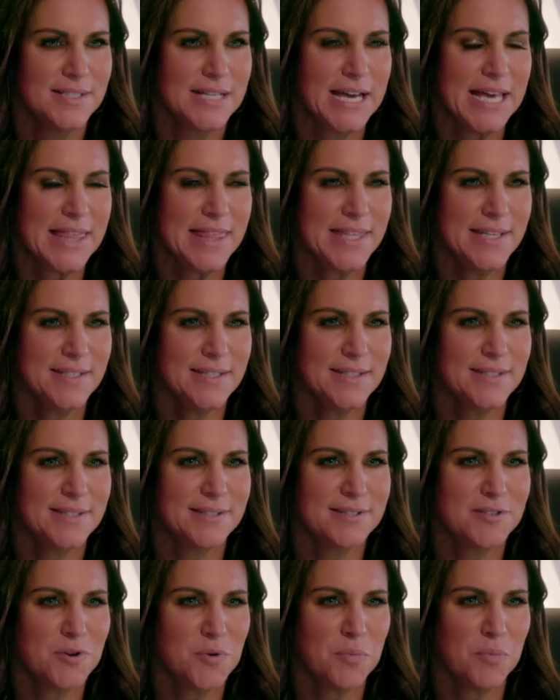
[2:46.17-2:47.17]
I think it's
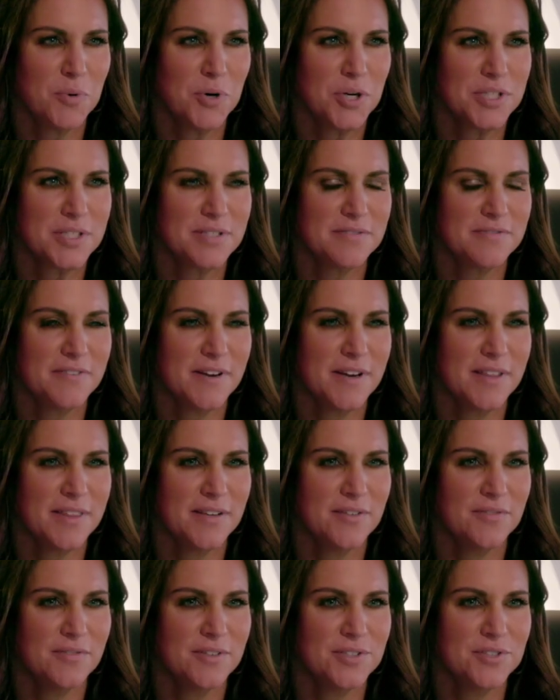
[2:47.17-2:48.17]
so important to find
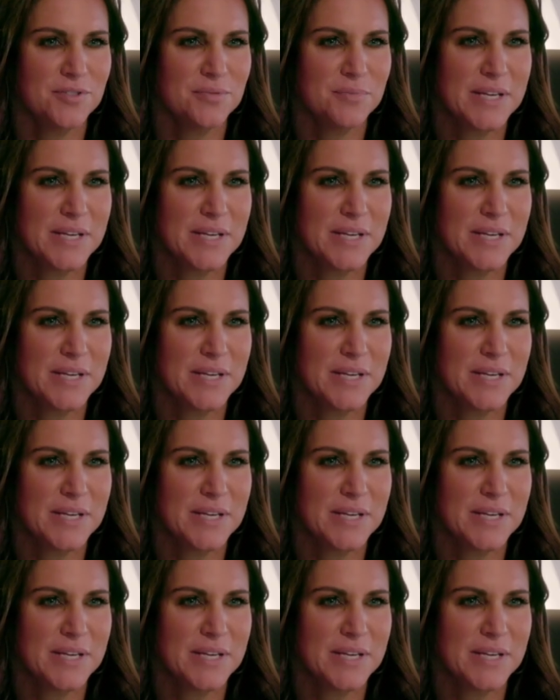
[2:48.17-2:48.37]
the original